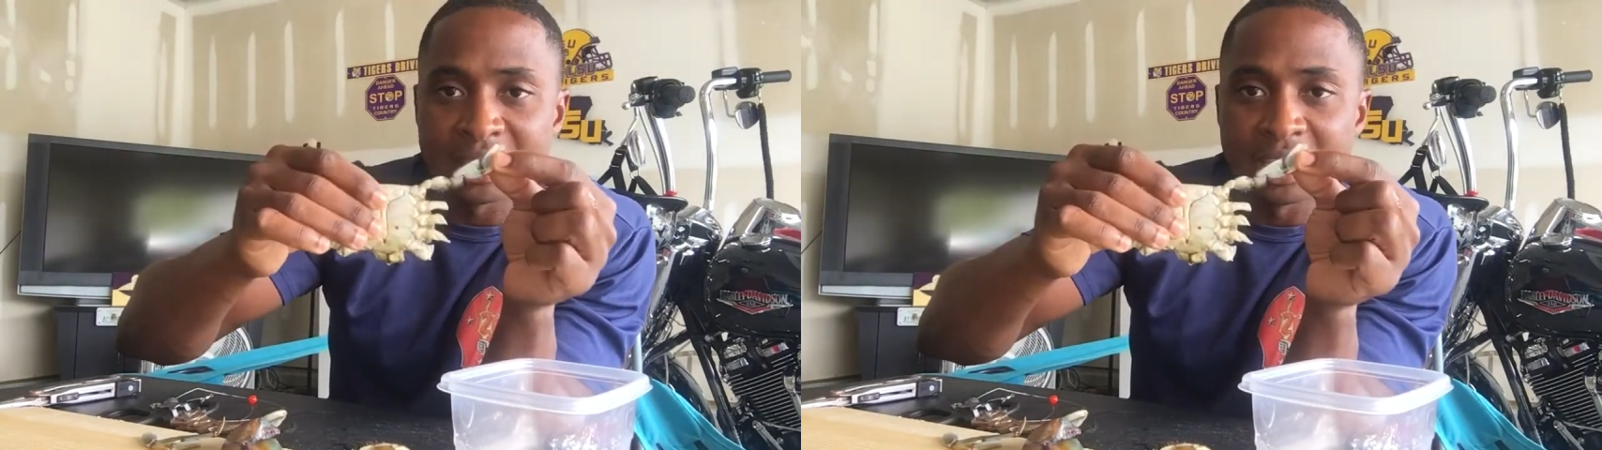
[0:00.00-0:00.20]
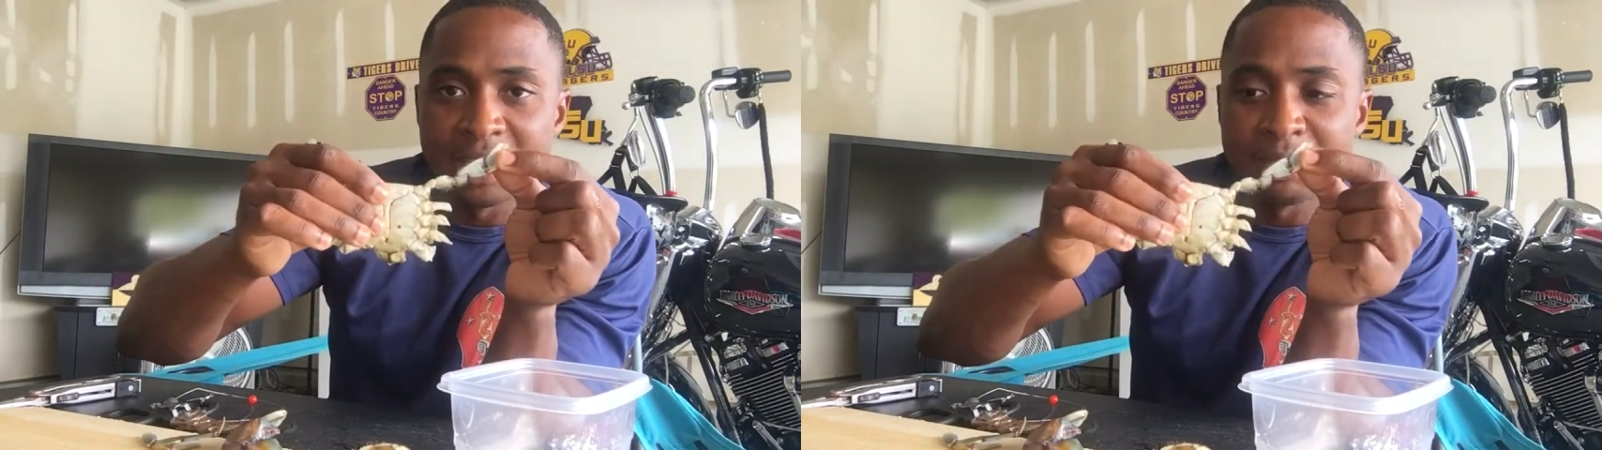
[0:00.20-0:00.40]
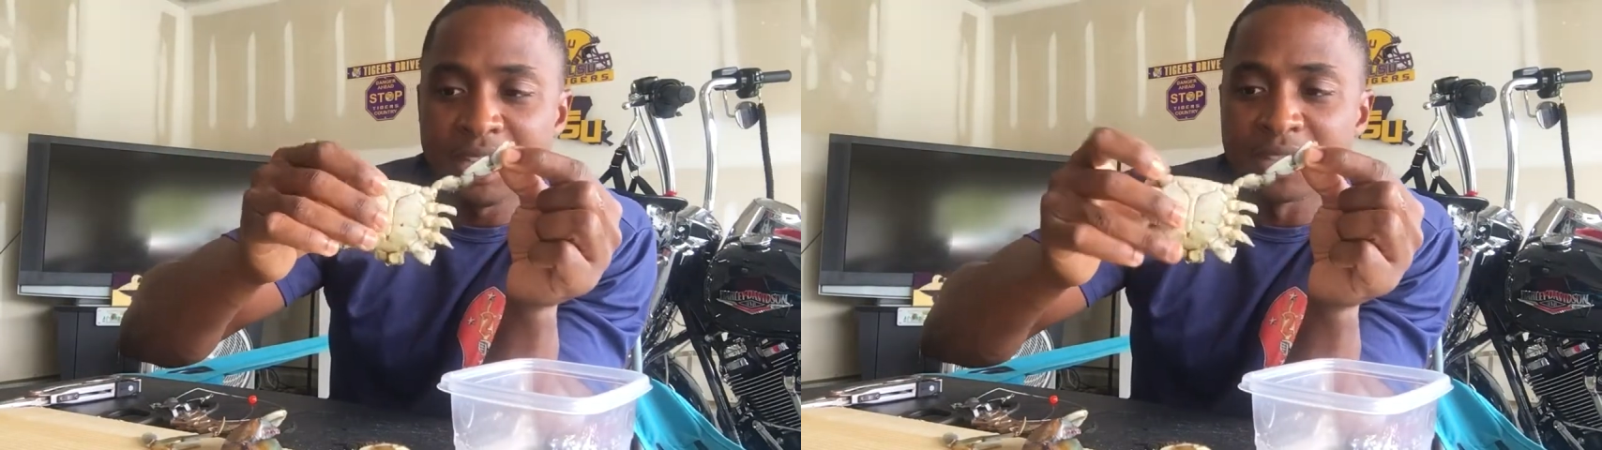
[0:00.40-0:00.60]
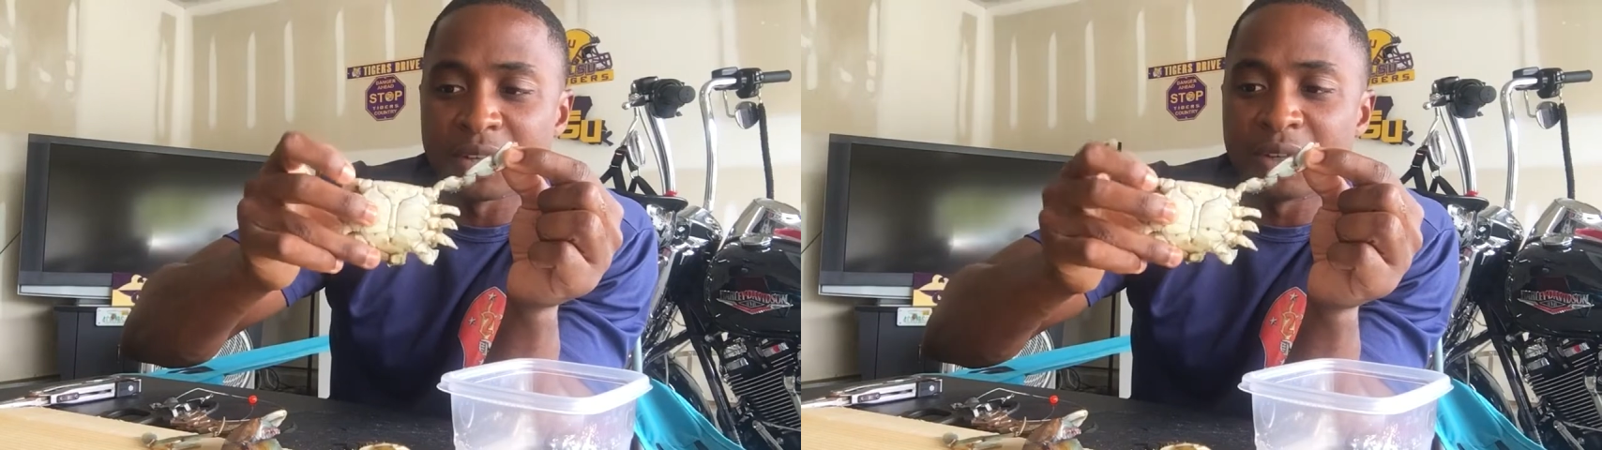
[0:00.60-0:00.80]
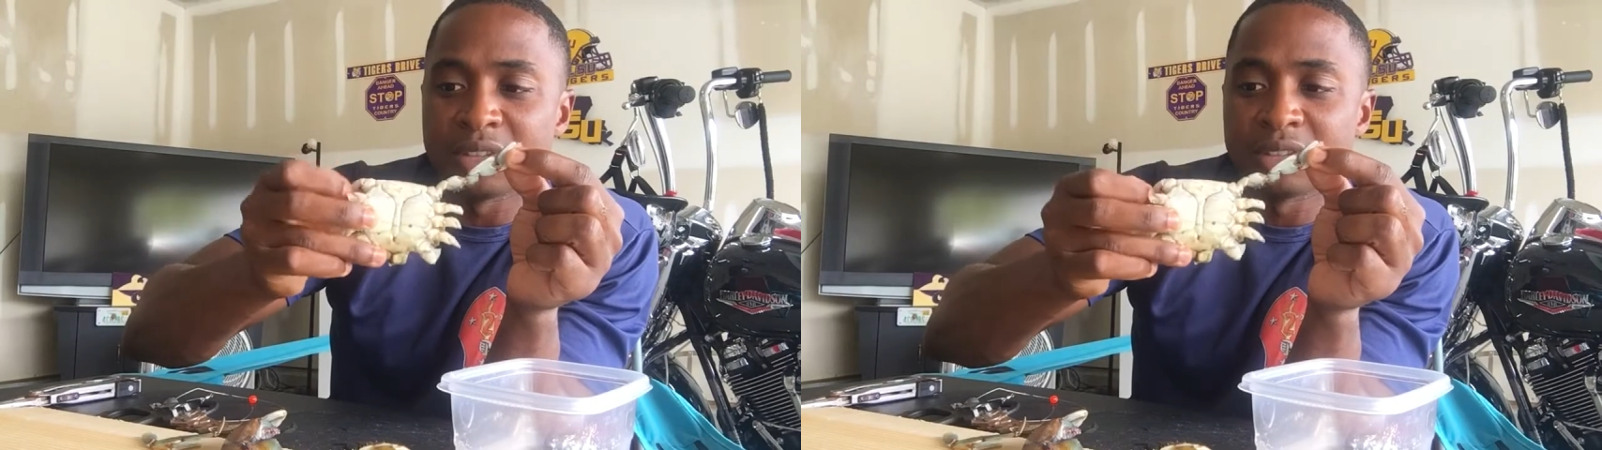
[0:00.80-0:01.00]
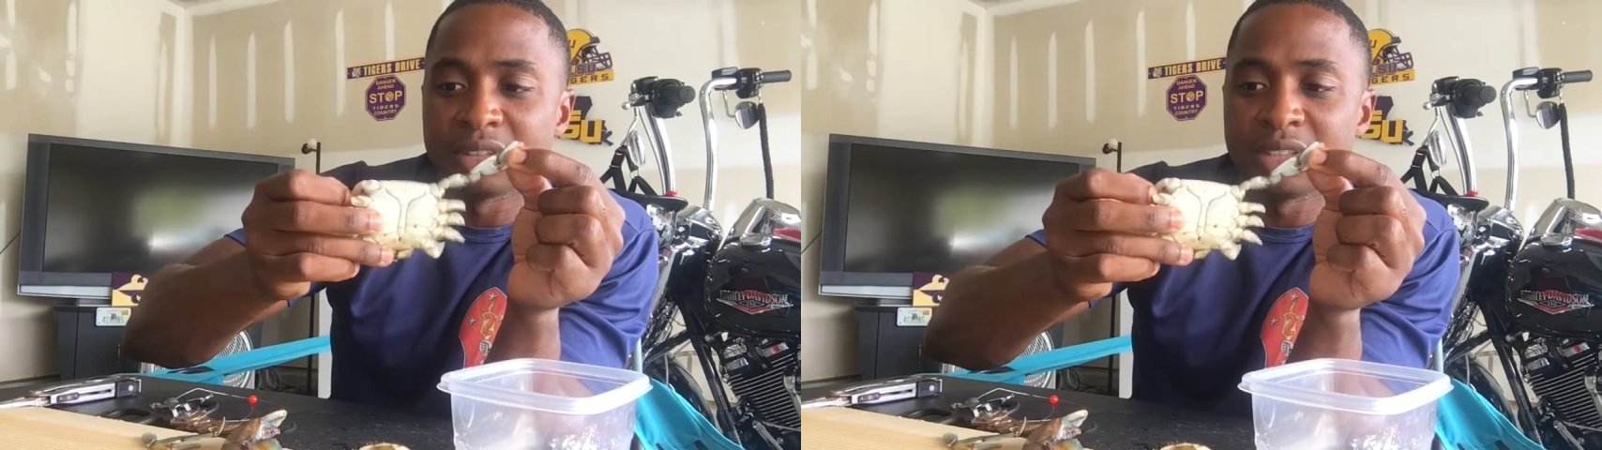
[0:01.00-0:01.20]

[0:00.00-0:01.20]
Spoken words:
to keep these on,